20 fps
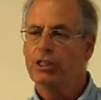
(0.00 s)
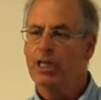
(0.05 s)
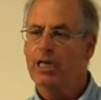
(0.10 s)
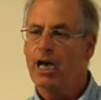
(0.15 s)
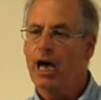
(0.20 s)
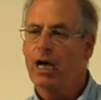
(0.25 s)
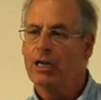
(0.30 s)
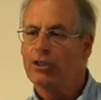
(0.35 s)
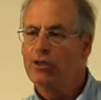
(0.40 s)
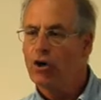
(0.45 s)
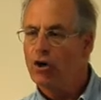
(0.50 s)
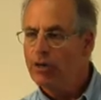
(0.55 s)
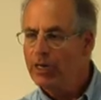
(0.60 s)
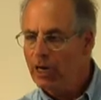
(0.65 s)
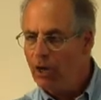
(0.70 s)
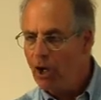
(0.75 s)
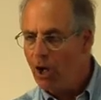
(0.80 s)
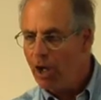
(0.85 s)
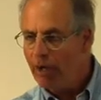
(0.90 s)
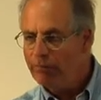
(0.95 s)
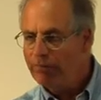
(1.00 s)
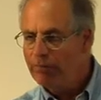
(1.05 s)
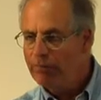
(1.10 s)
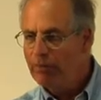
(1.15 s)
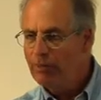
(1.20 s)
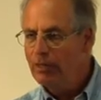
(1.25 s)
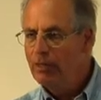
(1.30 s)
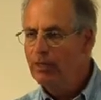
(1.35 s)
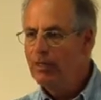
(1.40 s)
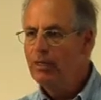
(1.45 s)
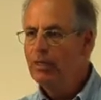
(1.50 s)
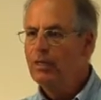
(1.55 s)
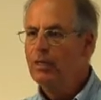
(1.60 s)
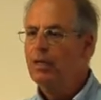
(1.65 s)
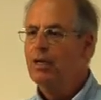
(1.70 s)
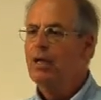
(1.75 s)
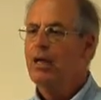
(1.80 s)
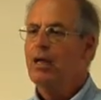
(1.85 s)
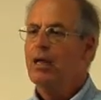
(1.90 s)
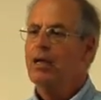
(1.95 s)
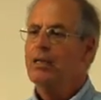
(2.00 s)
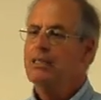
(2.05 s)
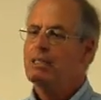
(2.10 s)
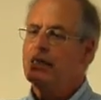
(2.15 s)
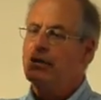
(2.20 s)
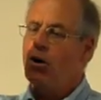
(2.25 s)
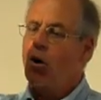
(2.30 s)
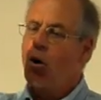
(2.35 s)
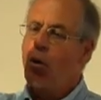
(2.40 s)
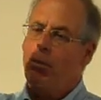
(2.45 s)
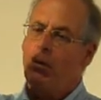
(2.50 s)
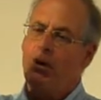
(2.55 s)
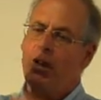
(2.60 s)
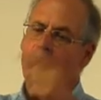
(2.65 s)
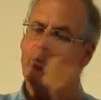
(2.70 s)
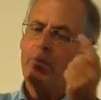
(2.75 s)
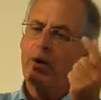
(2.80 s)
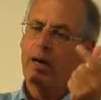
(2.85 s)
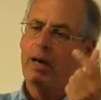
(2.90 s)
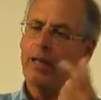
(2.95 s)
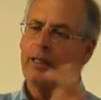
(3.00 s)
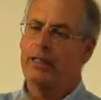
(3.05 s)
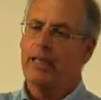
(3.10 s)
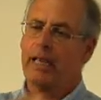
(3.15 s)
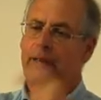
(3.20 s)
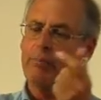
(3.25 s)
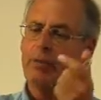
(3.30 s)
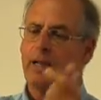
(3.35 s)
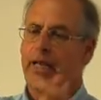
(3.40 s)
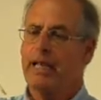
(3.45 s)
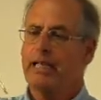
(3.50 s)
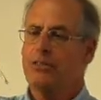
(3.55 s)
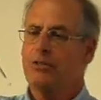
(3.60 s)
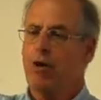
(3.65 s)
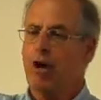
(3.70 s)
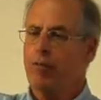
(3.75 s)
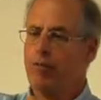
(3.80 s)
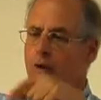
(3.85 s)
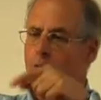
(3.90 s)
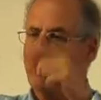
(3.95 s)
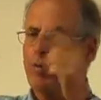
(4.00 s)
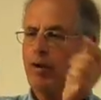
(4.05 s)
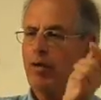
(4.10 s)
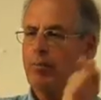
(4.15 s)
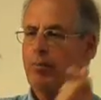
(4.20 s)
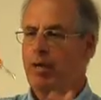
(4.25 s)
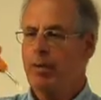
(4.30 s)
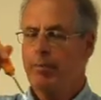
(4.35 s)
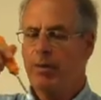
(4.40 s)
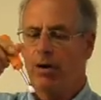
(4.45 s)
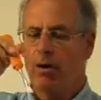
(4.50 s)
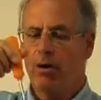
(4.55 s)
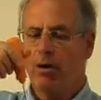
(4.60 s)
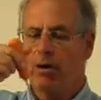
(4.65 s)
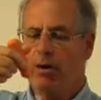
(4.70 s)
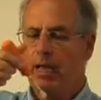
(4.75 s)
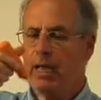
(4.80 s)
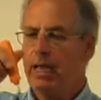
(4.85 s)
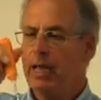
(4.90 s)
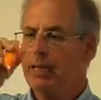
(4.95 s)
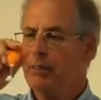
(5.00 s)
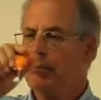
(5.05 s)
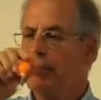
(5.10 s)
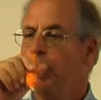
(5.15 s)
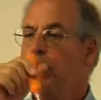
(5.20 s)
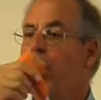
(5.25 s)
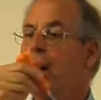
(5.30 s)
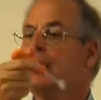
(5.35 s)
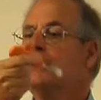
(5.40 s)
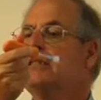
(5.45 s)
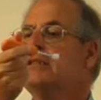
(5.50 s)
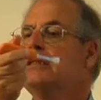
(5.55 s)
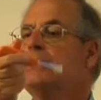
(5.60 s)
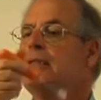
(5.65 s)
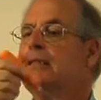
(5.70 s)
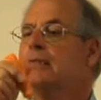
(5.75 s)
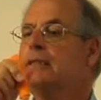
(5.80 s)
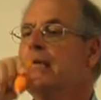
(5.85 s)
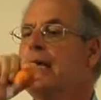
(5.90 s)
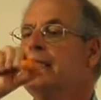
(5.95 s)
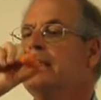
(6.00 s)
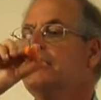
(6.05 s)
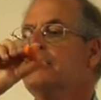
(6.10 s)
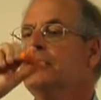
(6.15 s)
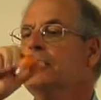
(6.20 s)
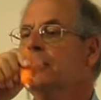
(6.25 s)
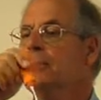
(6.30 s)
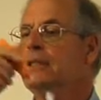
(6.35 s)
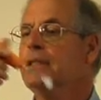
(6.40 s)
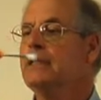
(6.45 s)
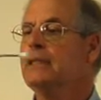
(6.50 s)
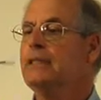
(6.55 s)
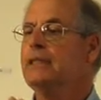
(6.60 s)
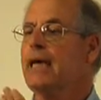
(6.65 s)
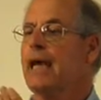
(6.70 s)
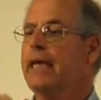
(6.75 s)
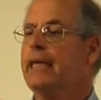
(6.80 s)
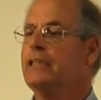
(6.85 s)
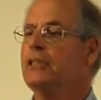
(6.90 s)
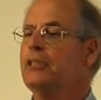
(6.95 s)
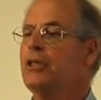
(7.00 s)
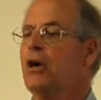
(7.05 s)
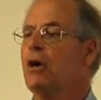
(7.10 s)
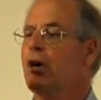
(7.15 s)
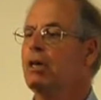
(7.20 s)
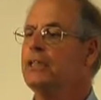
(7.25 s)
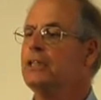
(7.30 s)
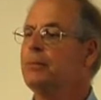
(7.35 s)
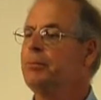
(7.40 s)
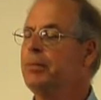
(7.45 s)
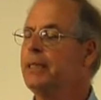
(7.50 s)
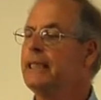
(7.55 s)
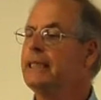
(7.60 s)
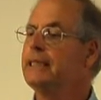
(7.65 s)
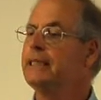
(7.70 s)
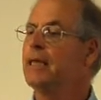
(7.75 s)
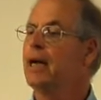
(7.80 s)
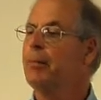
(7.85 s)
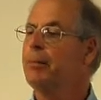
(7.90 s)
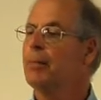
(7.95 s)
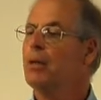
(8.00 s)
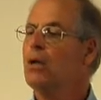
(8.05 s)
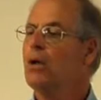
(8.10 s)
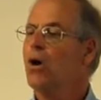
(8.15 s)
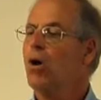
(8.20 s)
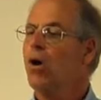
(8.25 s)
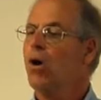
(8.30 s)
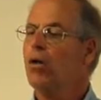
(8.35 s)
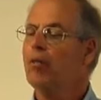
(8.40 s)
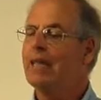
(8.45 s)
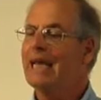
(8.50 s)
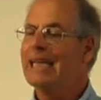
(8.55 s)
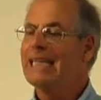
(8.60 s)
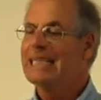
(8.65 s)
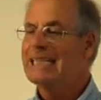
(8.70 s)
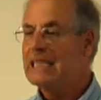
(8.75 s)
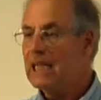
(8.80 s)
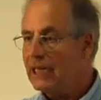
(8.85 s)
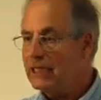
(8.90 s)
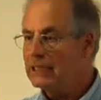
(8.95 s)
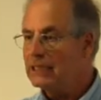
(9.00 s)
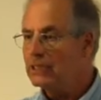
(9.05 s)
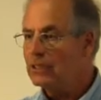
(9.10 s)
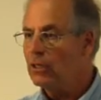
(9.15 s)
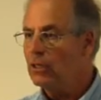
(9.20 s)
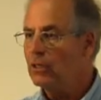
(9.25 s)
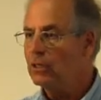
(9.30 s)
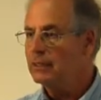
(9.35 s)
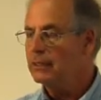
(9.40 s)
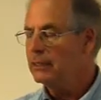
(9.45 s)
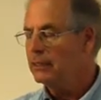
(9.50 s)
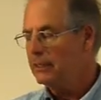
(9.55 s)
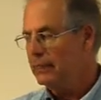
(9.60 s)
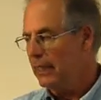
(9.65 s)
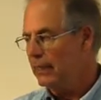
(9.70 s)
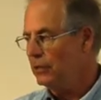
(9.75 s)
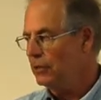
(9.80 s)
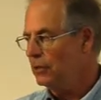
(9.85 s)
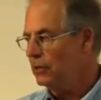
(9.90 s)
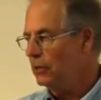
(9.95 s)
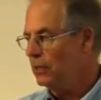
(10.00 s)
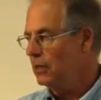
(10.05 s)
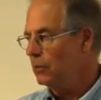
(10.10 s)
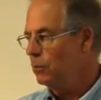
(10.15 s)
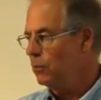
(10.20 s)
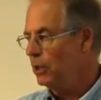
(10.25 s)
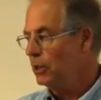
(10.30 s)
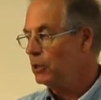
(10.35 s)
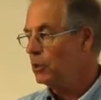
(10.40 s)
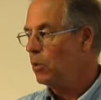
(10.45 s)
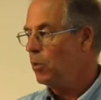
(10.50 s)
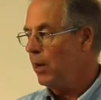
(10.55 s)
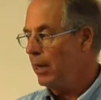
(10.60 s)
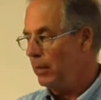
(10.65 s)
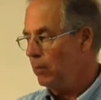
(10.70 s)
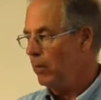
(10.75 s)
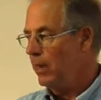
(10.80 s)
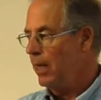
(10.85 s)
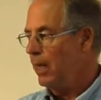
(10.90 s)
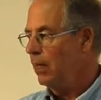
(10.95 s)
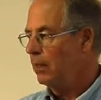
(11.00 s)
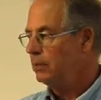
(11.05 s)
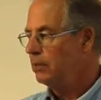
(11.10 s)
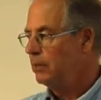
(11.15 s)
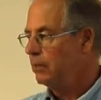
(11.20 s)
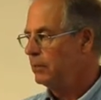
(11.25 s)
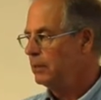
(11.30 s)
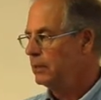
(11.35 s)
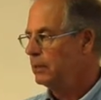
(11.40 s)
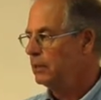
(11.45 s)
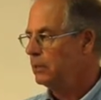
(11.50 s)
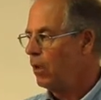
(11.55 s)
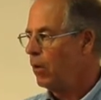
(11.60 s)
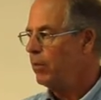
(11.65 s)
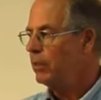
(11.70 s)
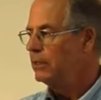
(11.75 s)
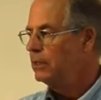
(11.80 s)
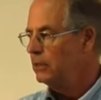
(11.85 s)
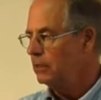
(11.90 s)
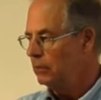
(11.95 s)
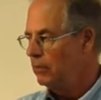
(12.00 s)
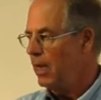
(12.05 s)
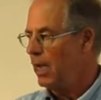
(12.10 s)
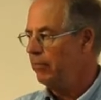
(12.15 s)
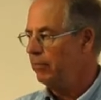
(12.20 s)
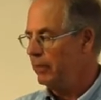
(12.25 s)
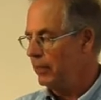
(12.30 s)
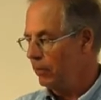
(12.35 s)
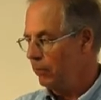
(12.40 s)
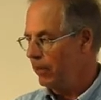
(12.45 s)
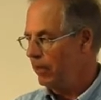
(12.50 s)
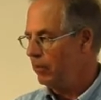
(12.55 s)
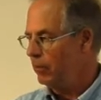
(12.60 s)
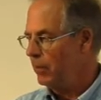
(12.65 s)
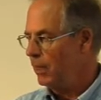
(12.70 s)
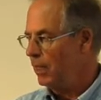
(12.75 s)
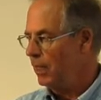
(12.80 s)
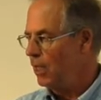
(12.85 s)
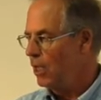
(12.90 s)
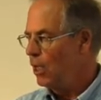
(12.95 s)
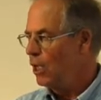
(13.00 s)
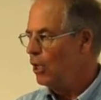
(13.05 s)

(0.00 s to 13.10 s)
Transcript: I turn it off, take my lens off, open up my mirror, and brush the sensor, and the static charge picks up all that dust on the sensor, and it works quite well. So this is always traveling with me.